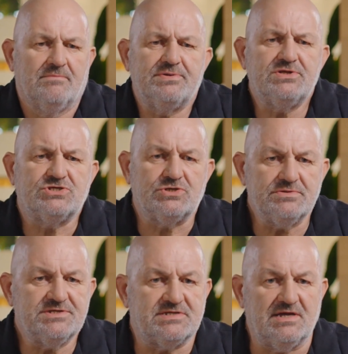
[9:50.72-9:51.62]
But as
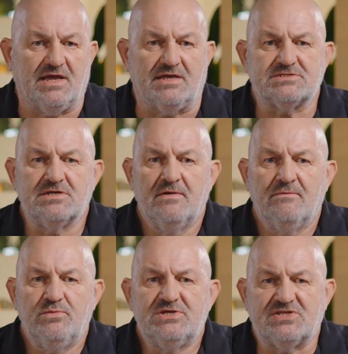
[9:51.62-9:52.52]
John says,
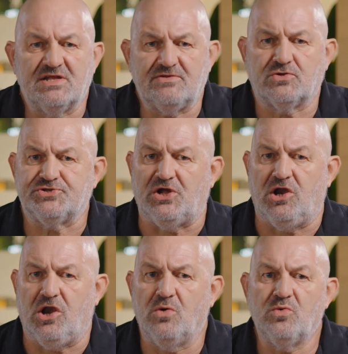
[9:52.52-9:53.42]
we still got a
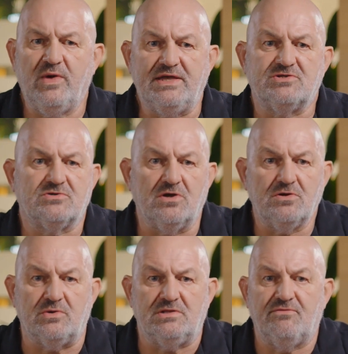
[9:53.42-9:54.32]
long way to
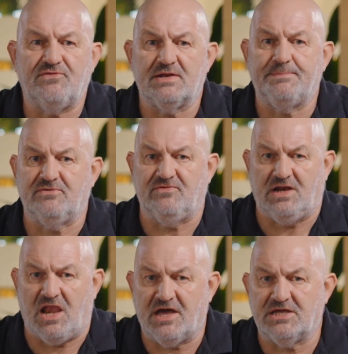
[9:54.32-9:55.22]
go in developing
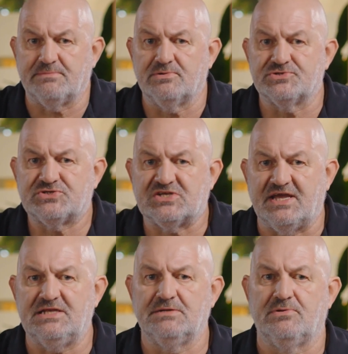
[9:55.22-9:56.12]
reliable,
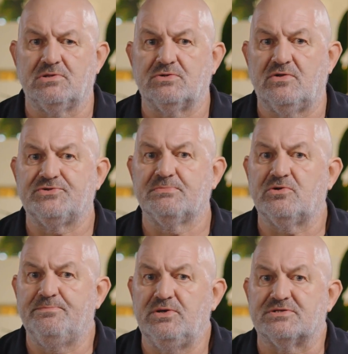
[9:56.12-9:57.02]
scalable quantum
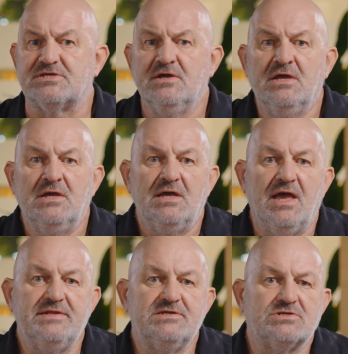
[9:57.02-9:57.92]
computers.
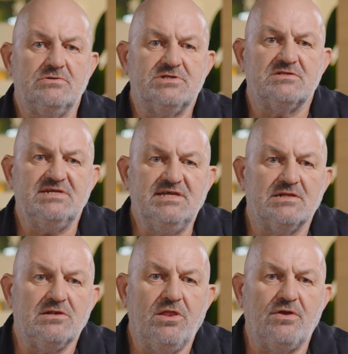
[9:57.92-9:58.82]
And it's going to
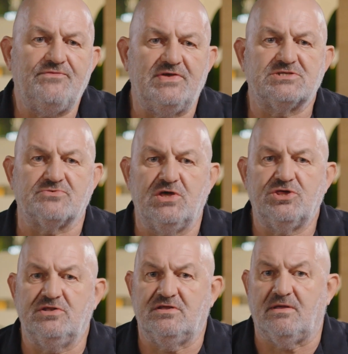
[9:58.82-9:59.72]
take a lot of
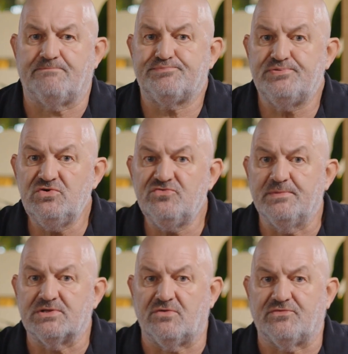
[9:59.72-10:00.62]
iteration and
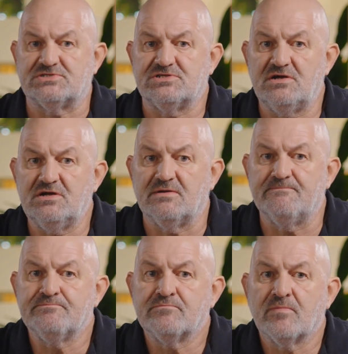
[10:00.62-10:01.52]
improvement over
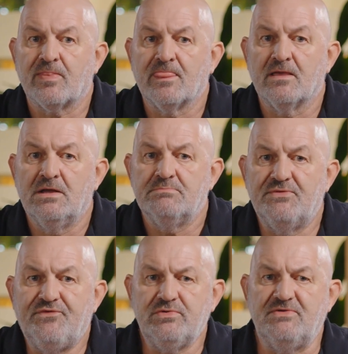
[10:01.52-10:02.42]
time
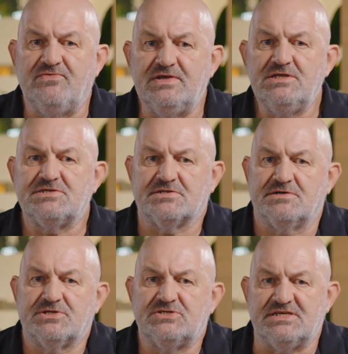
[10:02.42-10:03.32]
before we really
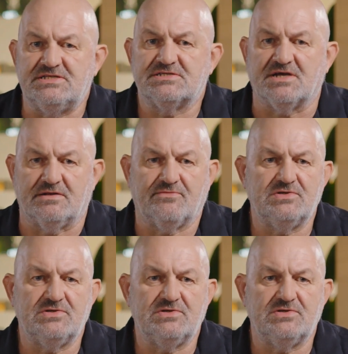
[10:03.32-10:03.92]
start to see this kind of